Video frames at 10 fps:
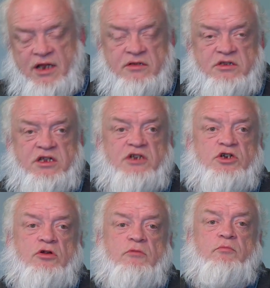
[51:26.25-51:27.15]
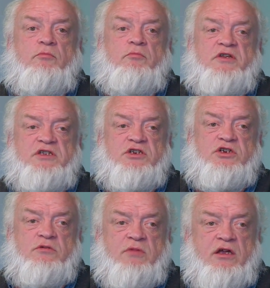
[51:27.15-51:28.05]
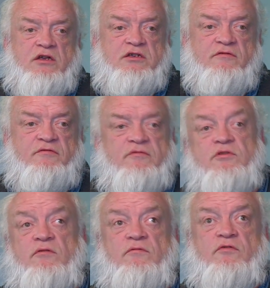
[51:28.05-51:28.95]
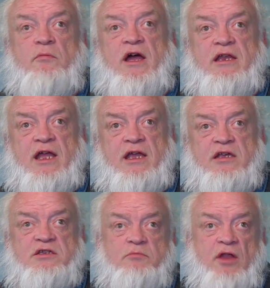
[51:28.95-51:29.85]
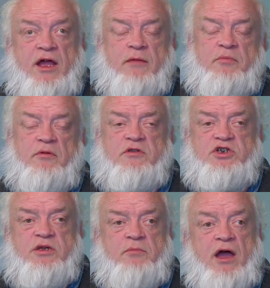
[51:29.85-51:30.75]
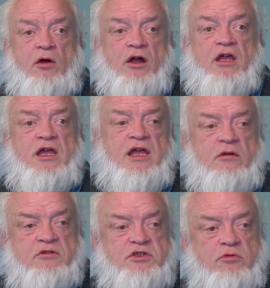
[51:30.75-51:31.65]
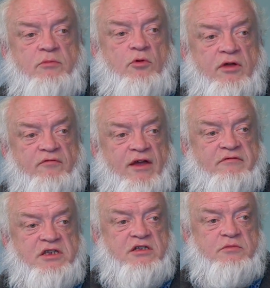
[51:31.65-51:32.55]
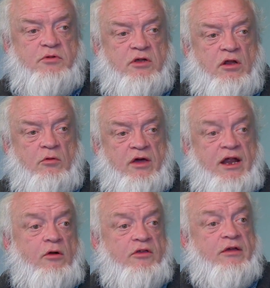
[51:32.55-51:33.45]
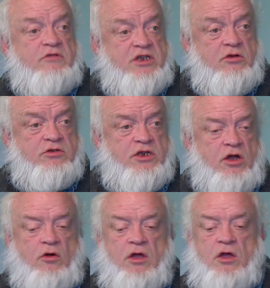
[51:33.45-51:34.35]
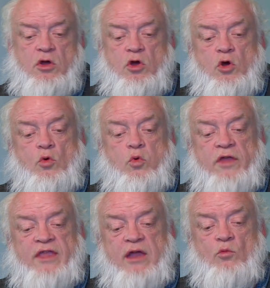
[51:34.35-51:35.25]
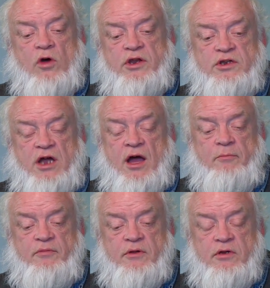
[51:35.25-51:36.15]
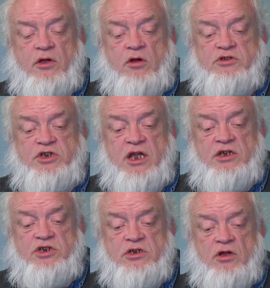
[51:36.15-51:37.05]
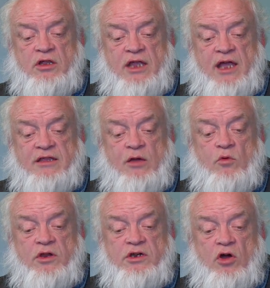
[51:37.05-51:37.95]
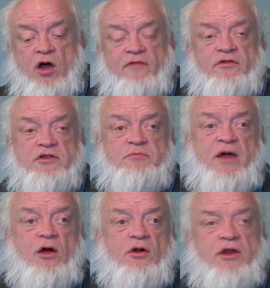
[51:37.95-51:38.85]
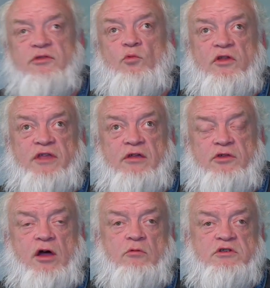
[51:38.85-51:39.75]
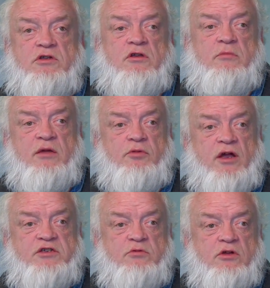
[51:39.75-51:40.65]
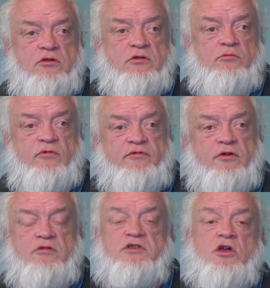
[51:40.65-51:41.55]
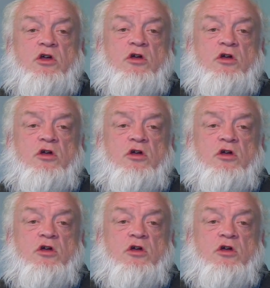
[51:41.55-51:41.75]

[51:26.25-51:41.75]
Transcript: in such a good position because of Vermont Yankee supplying cheap power. It was 3.5 cents per kilowatt hour. That was years ago. That was years ago, yeah. When they wanted to up the negotiation on that, they wanted to offer us power at what they thought was going to be a price we couldn't refuse,